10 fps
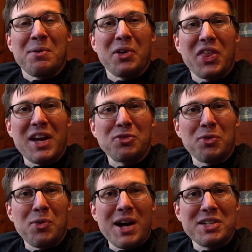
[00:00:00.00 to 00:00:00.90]
well, thanks
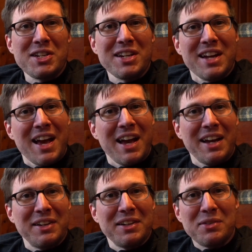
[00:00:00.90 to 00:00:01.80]
for watching,
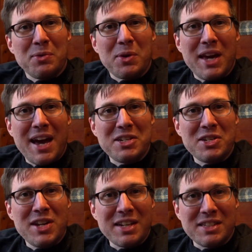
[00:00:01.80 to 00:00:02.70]
and we'll catch
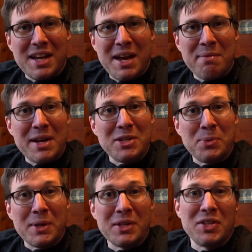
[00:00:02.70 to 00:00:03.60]
you next time
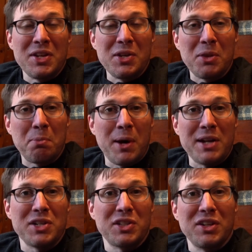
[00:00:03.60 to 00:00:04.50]
as we continue the
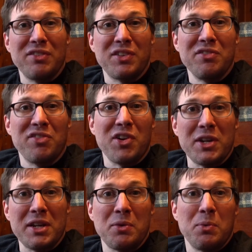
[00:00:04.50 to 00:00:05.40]
project of
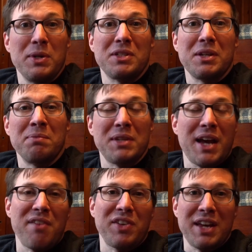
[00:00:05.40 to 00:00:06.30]
converting wisdom to
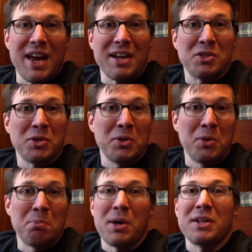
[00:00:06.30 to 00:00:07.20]
having
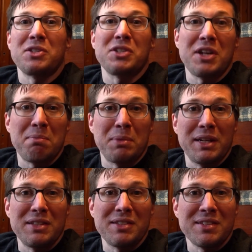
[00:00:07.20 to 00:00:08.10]
external bronze chain
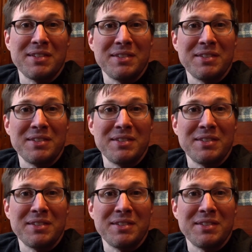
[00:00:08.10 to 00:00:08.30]
plates.